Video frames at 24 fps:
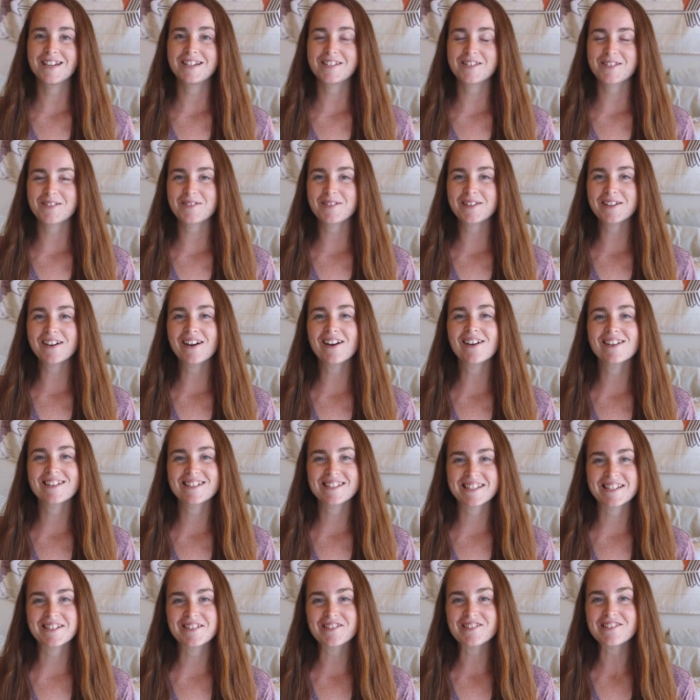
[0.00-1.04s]
So there are
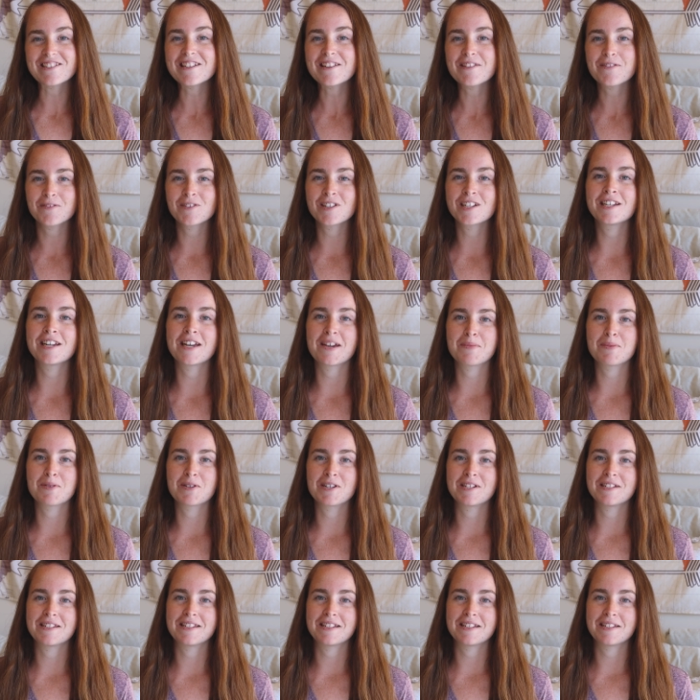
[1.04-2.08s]
essentially three
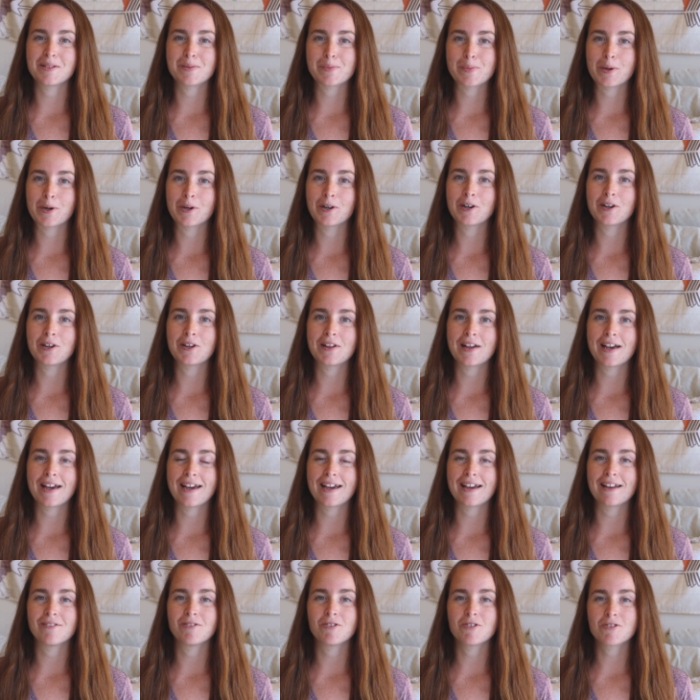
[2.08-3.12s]
neighborhoods in the Pearl,
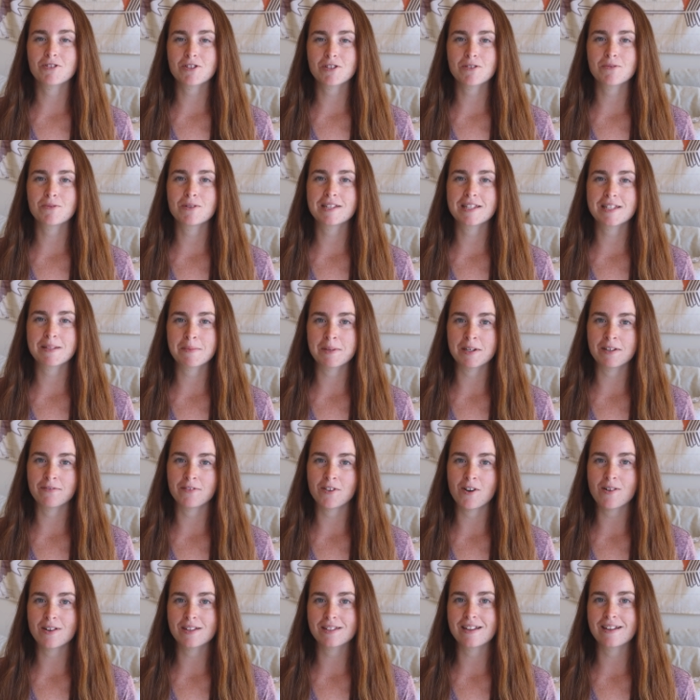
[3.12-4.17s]
and those are the ones I'm going to
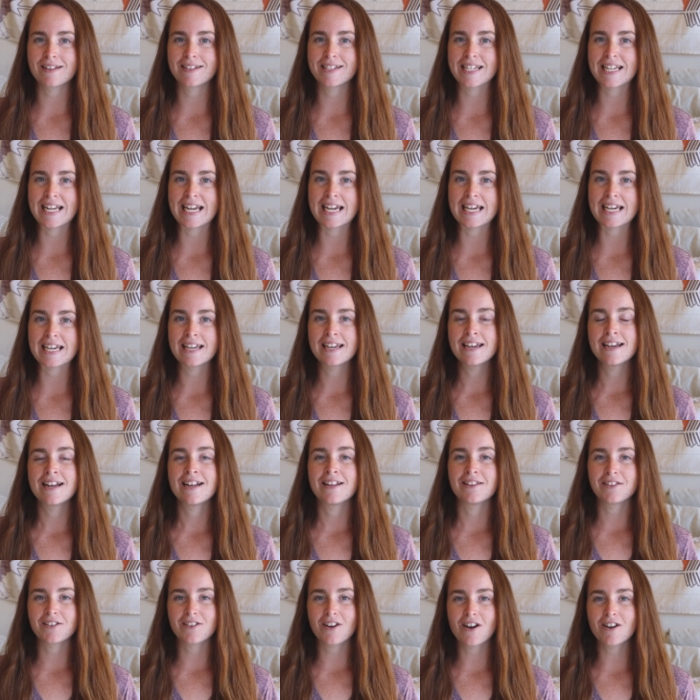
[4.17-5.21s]
focus on today.
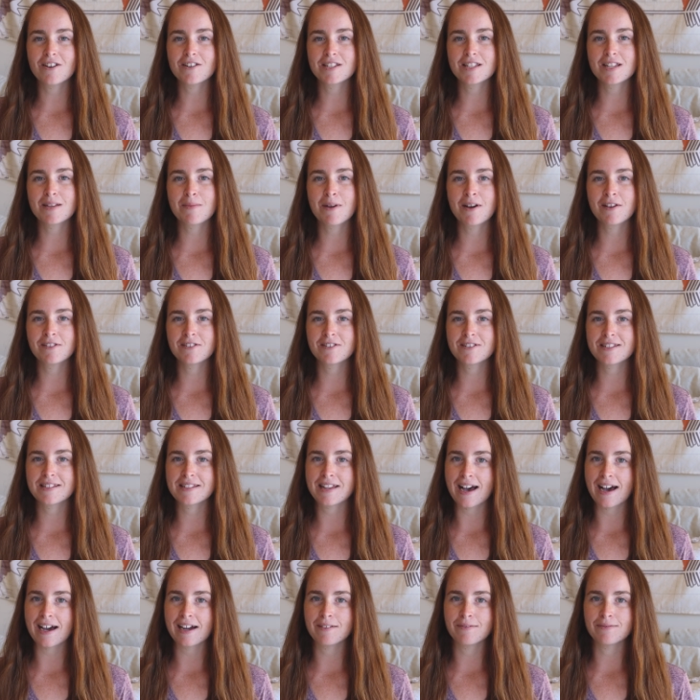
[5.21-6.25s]
There are some other
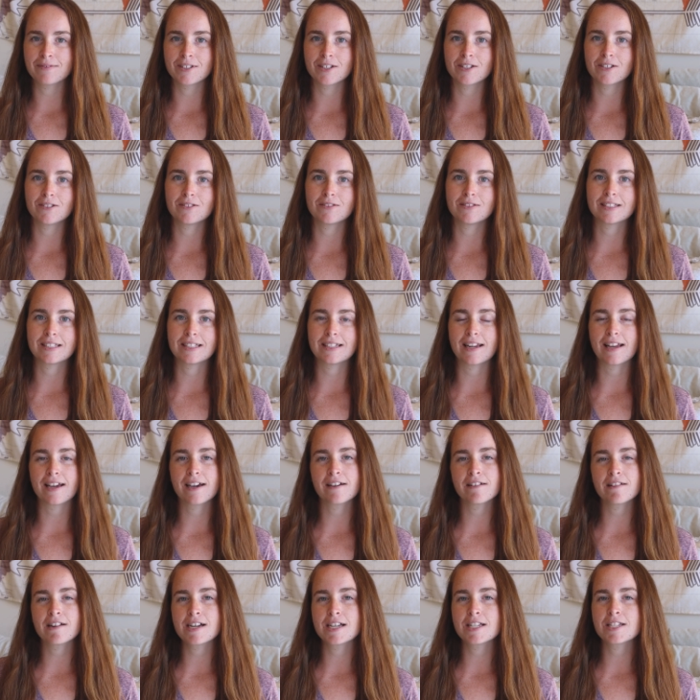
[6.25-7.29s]
side roads and
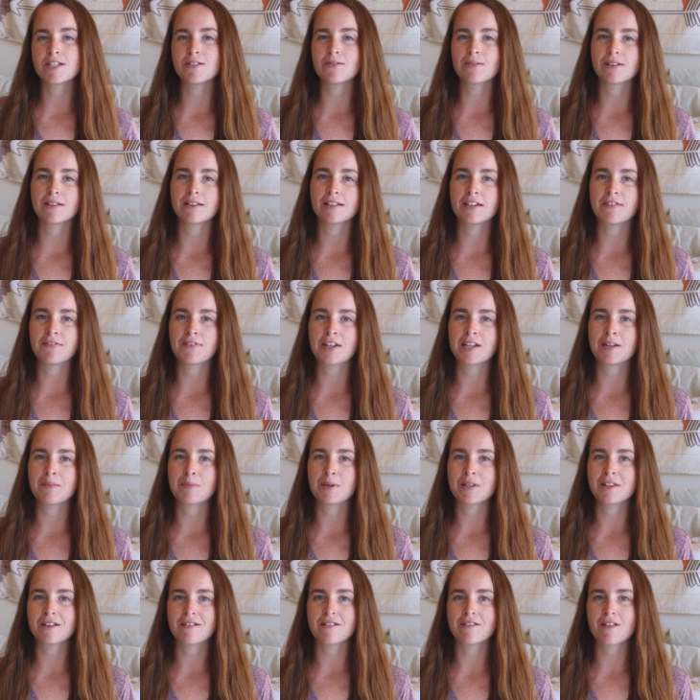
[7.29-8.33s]
areas you can live in,
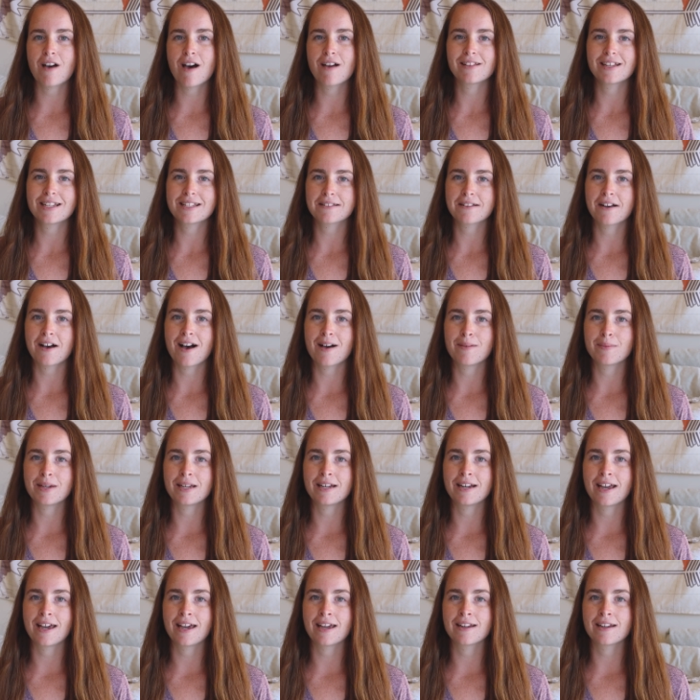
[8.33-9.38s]
but they're a lot less
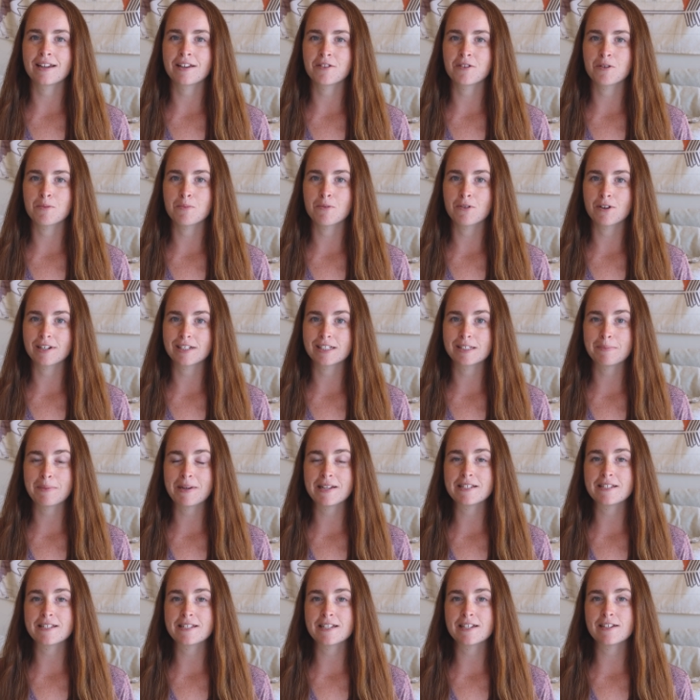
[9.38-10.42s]
common and either more
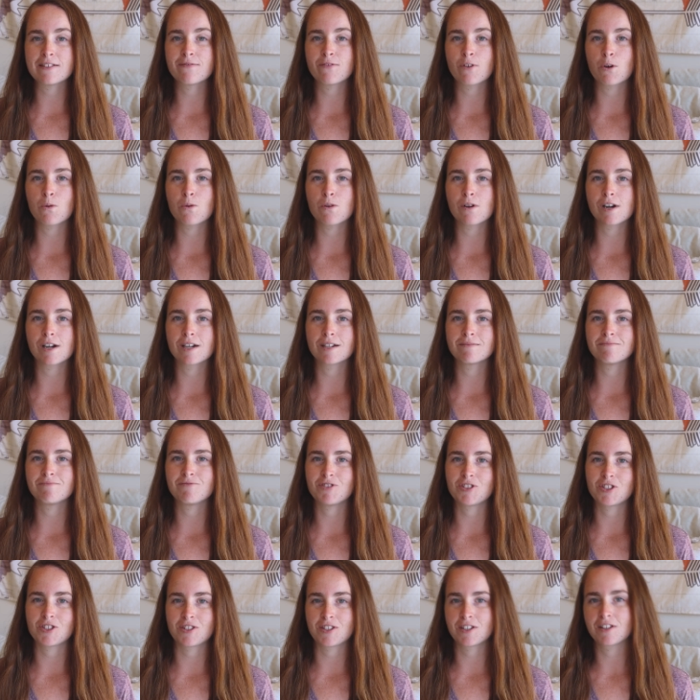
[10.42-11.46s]
expensive or
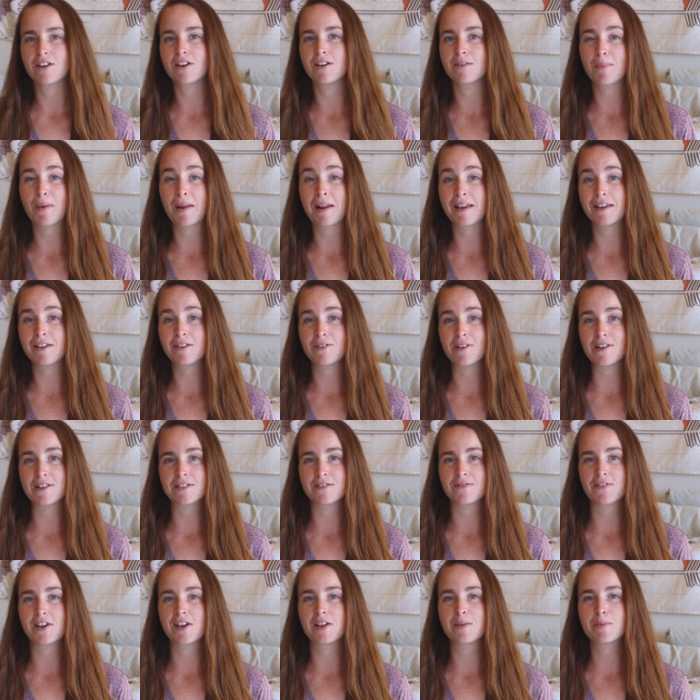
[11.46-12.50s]
just there aren't many
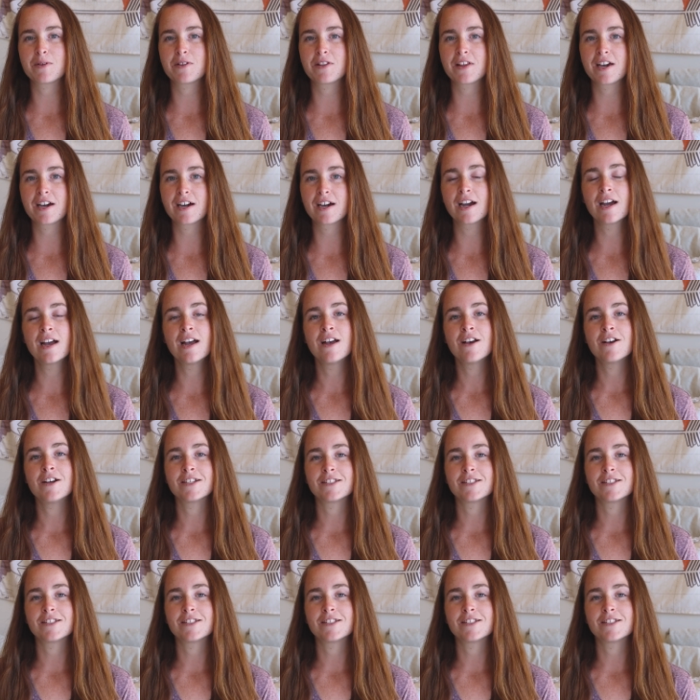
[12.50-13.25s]
units available there.